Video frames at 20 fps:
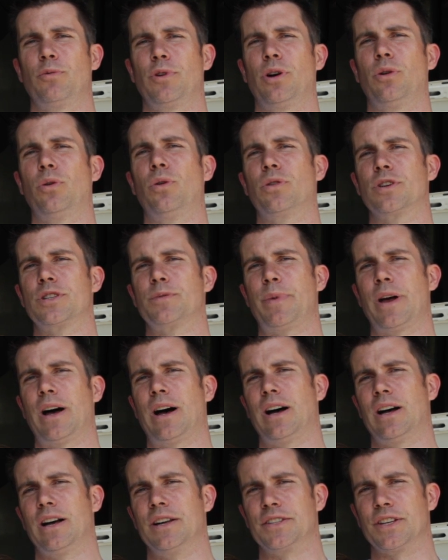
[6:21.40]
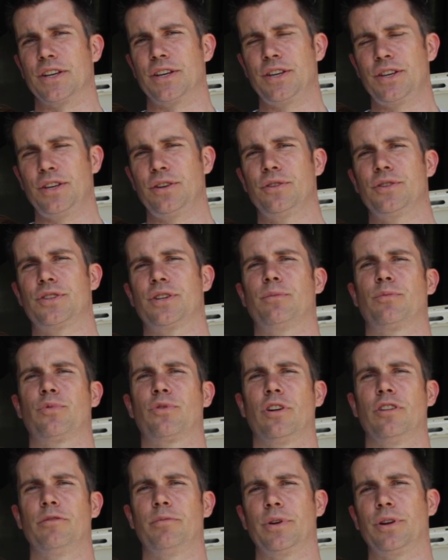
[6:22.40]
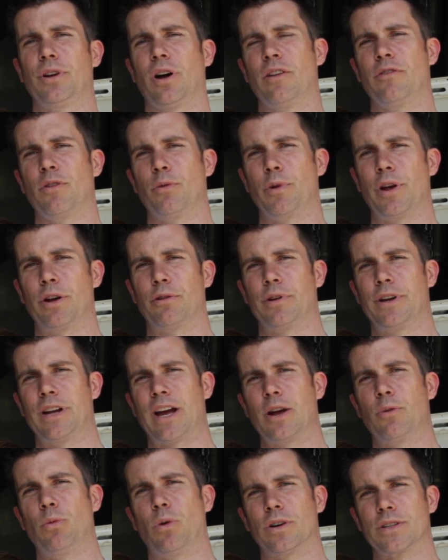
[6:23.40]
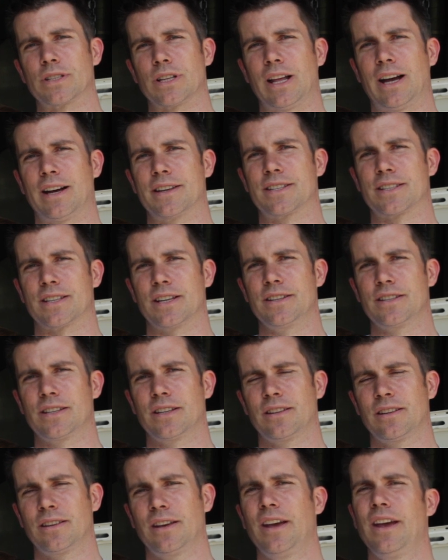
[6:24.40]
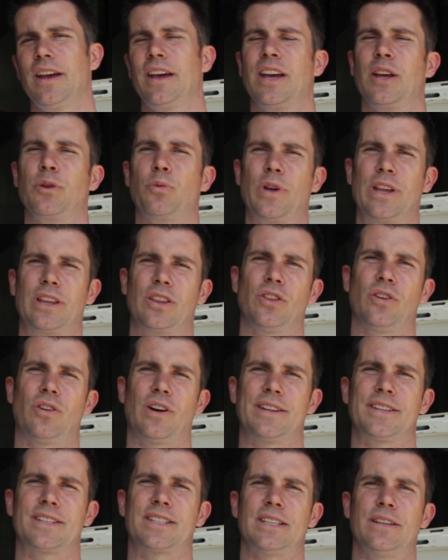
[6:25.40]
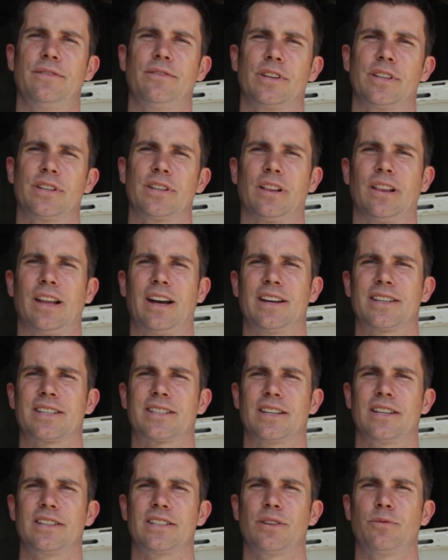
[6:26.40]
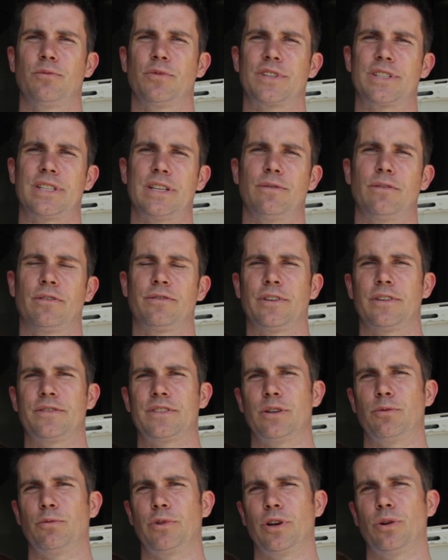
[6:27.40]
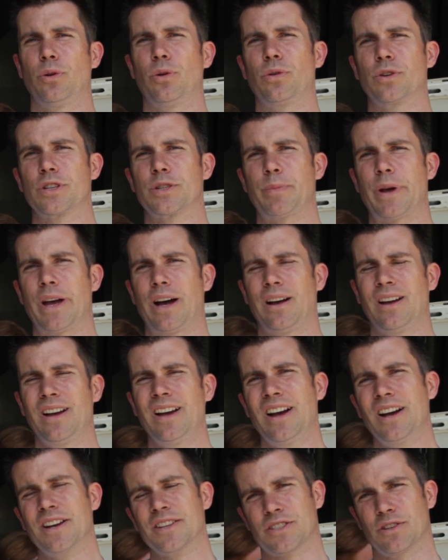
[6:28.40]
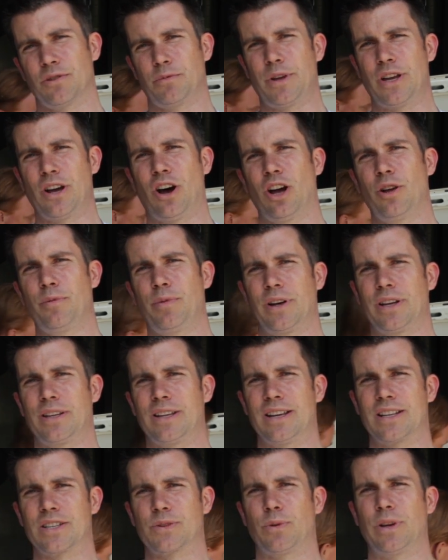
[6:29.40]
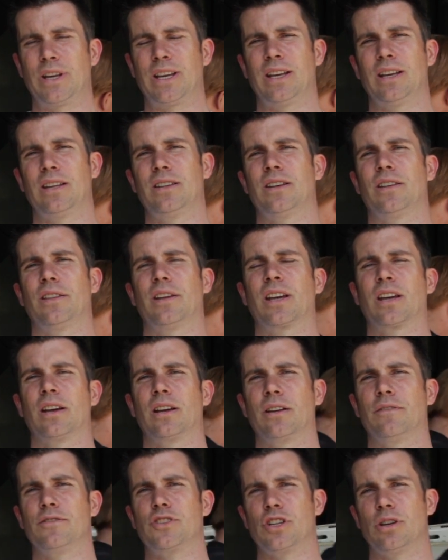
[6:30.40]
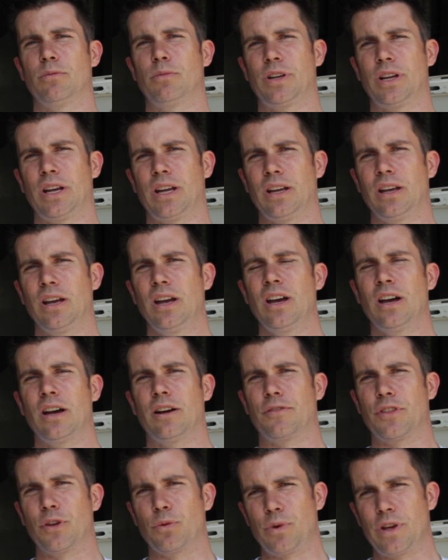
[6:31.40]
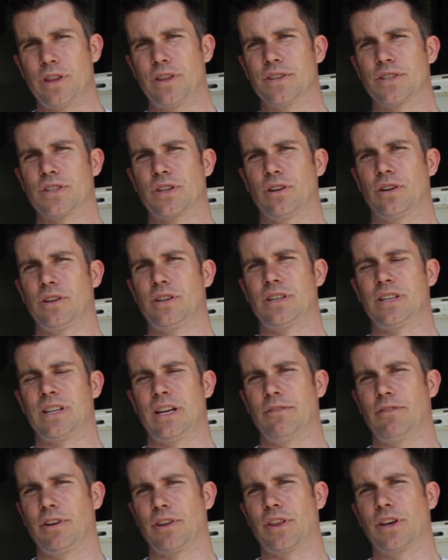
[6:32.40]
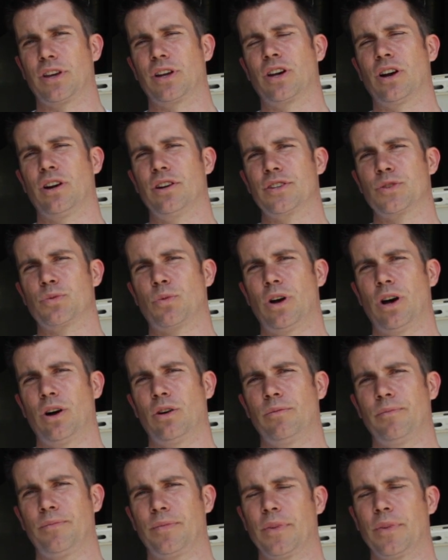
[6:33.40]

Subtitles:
wheel horsepower is a huge improvement over where Rene was last season. He went 9.7 last season with 750 wheel horsepower, so we'll be hoping next weekend at the King of Germany, if the weather's good, everything goes well,